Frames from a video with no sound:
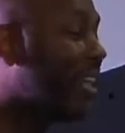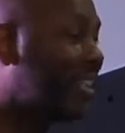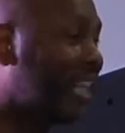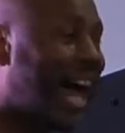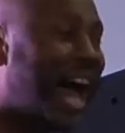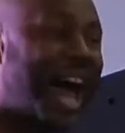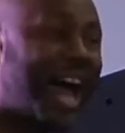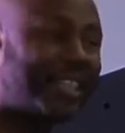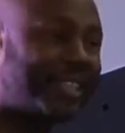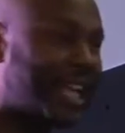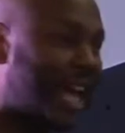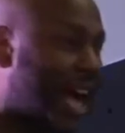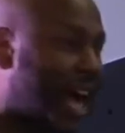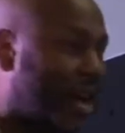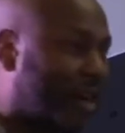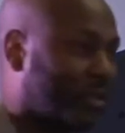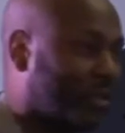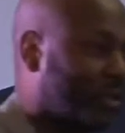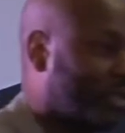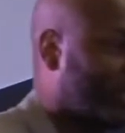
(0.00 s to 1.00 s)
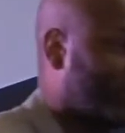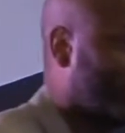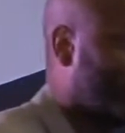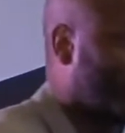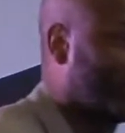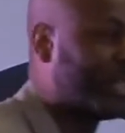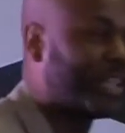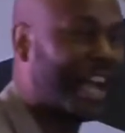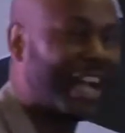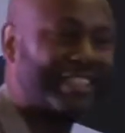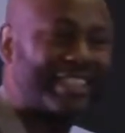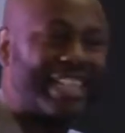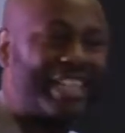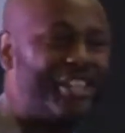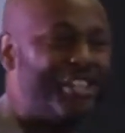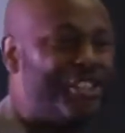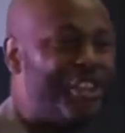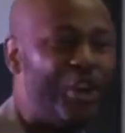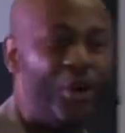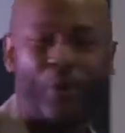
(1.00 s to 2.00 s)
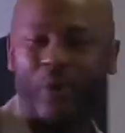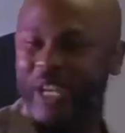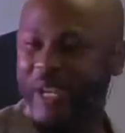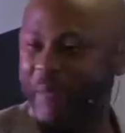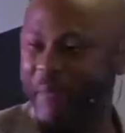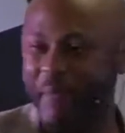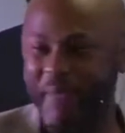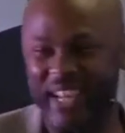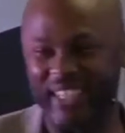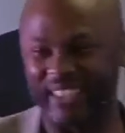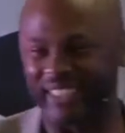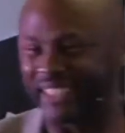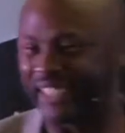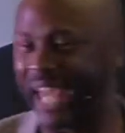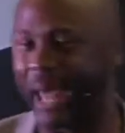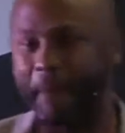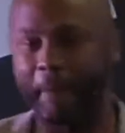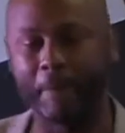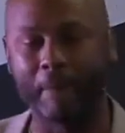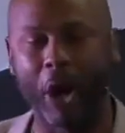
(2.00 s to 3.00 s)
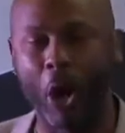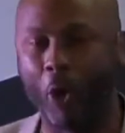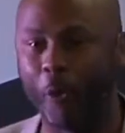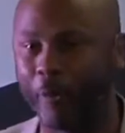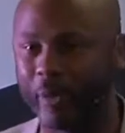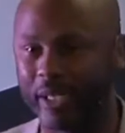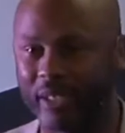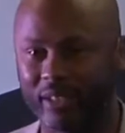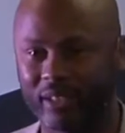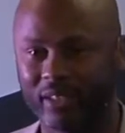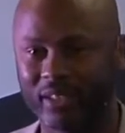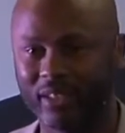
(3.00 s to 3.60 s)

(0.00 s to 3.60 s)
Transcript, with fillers: his eyes out because he knew he missed that moment.